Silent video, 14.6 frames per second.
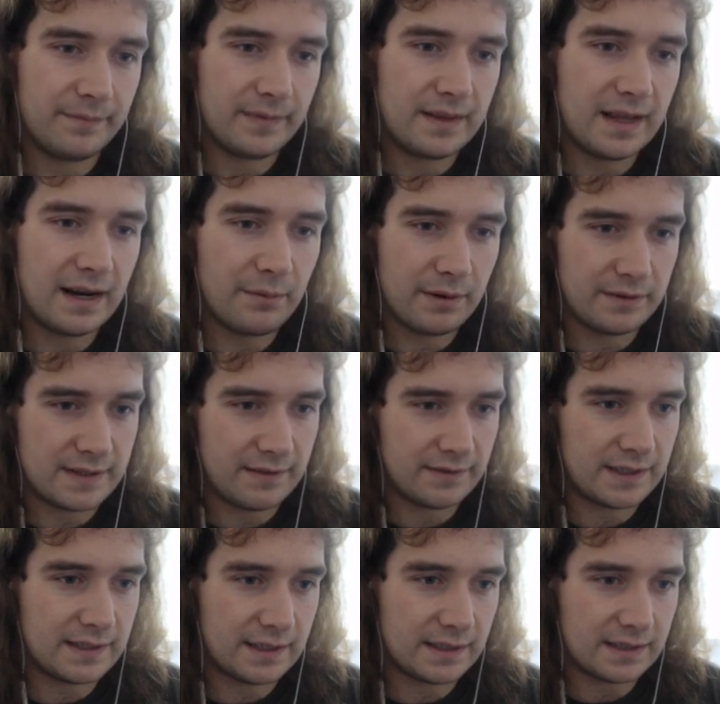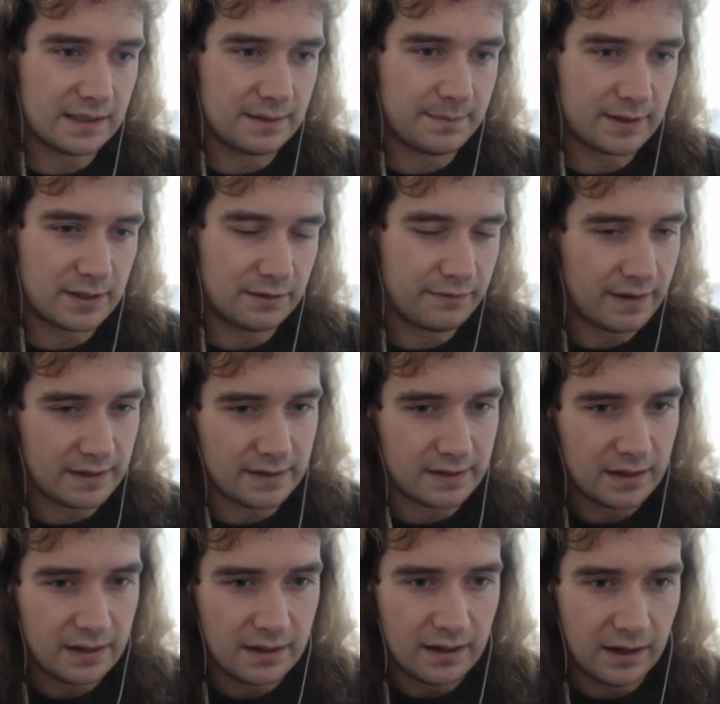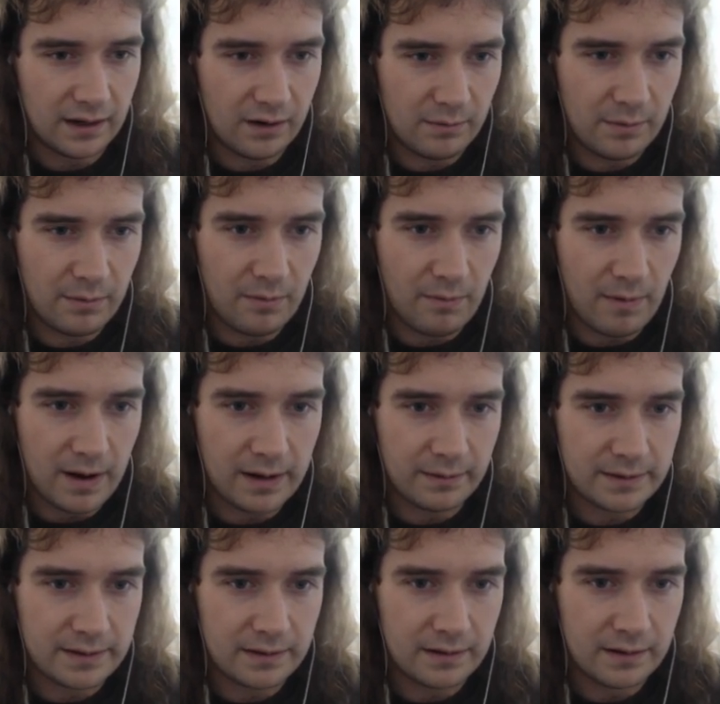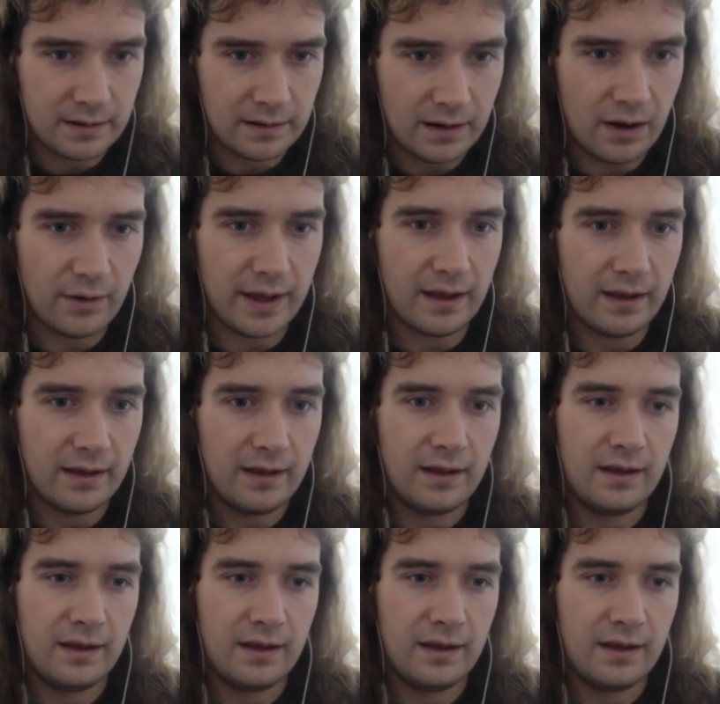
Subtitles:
Then I went 76 in Special Defense. I can't remember why I went. Oh yeah.